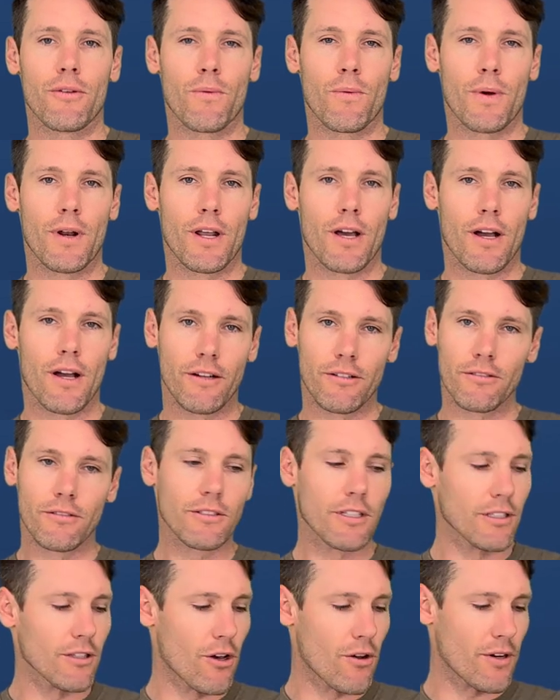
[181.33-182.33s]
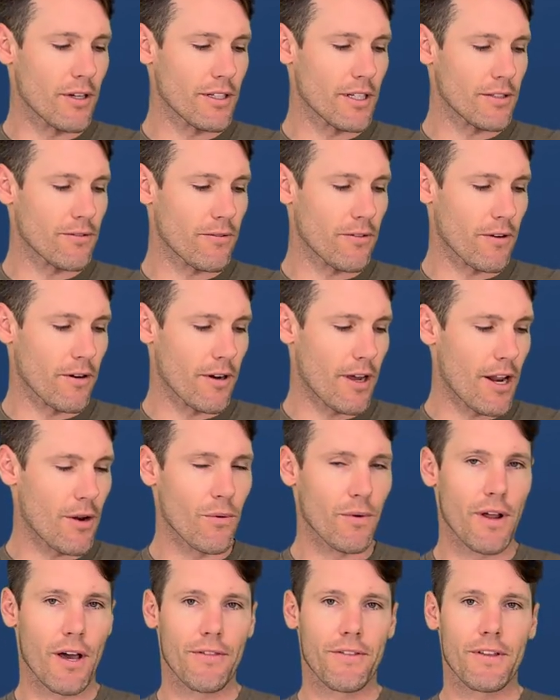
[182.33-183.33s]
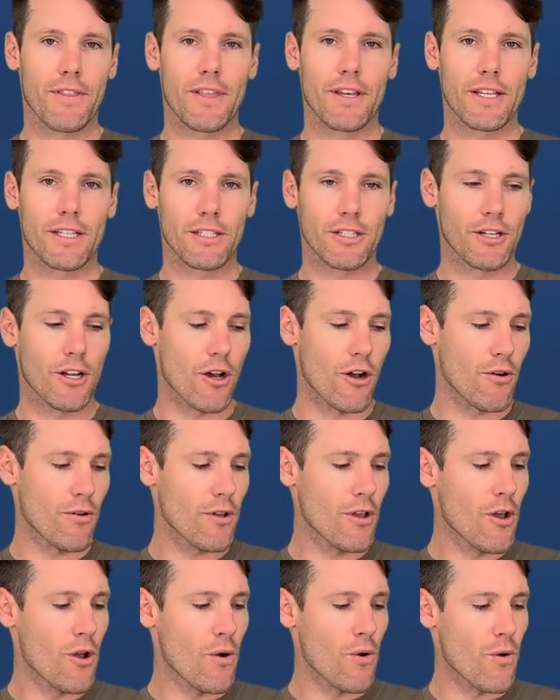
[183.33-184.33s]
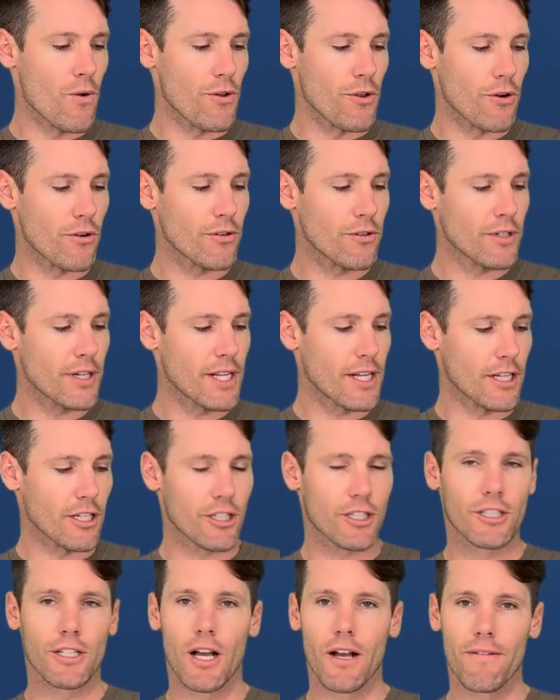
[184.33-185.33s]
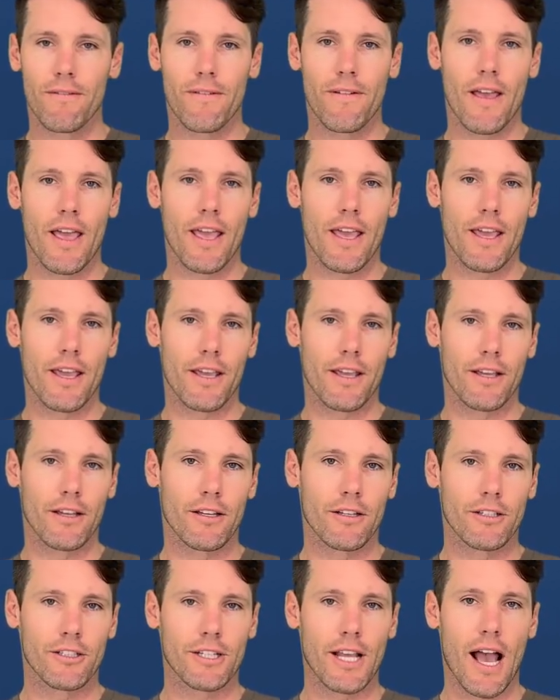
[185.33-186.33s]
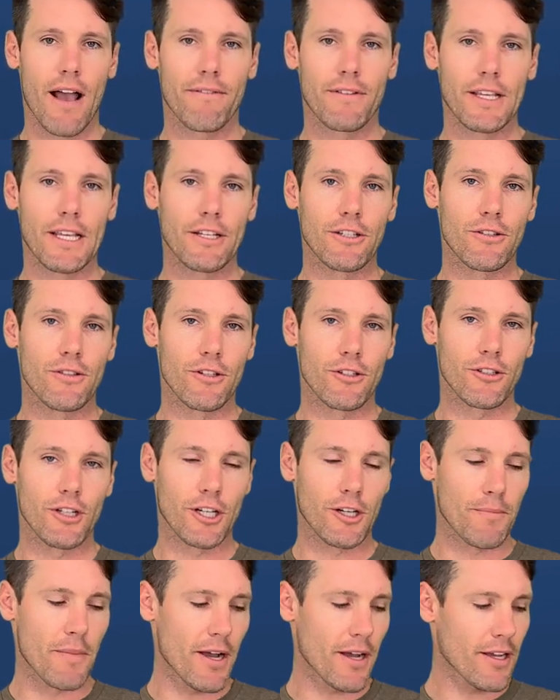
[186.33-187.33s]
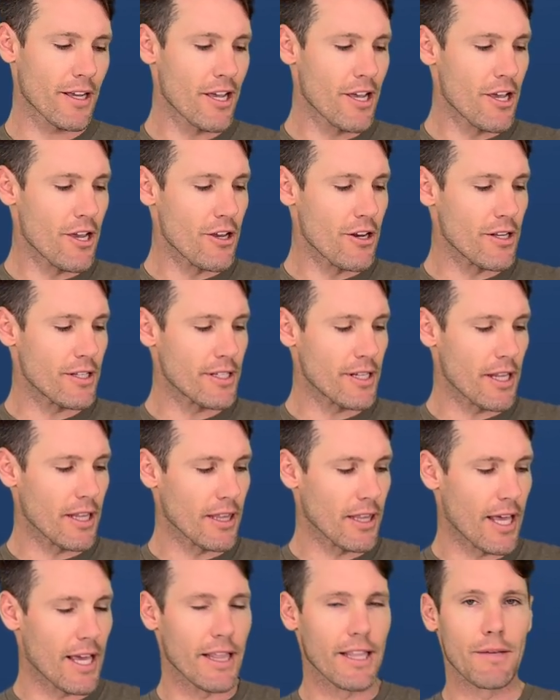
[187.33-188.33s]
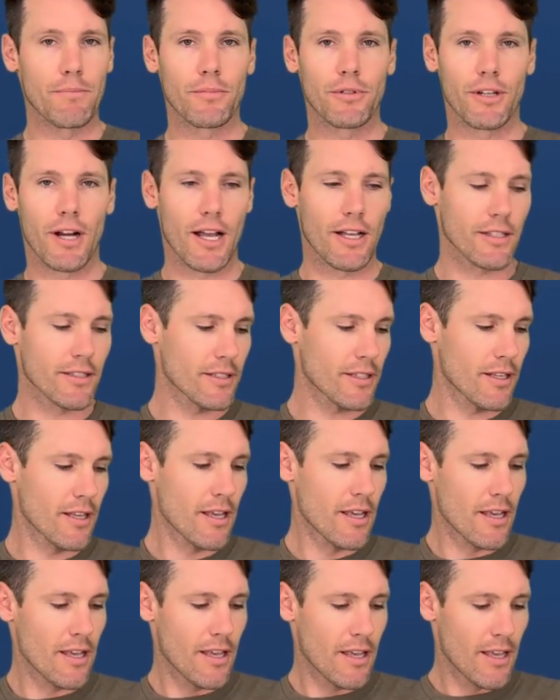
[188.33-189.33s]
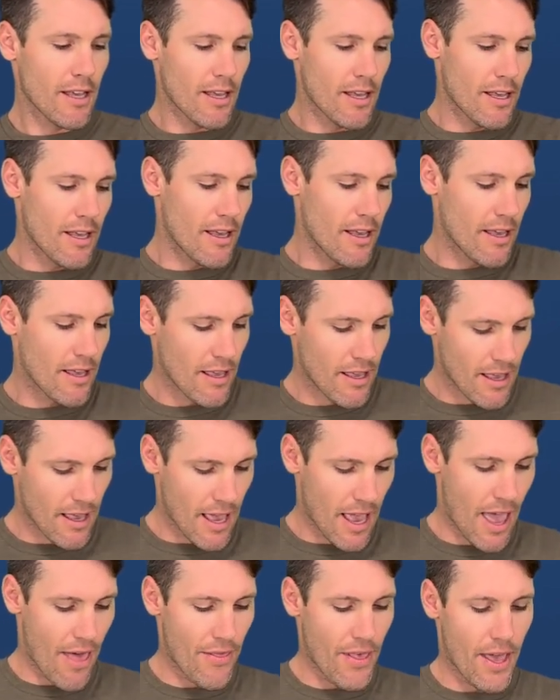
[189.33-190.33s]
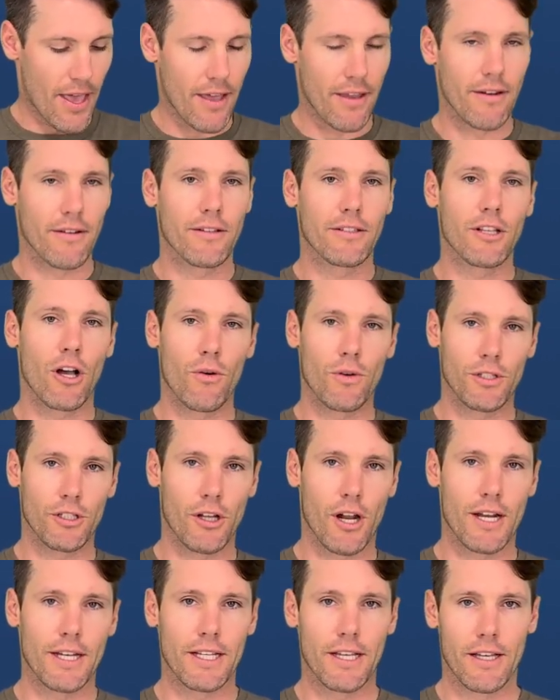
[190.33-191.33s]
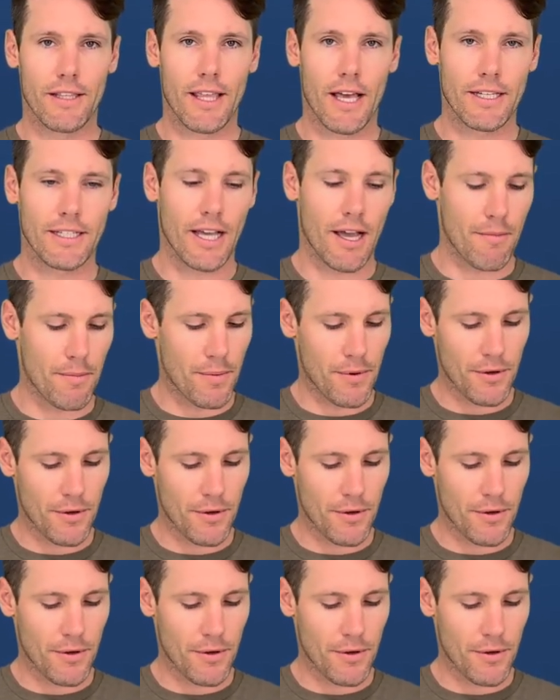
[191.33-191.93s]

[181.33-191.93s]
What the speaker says: When reloading, just for anyone out there that doesn't know, you don't need to shove a shaft into the trigger mech. You just need to lightly press. And then it's always a good idea at that time to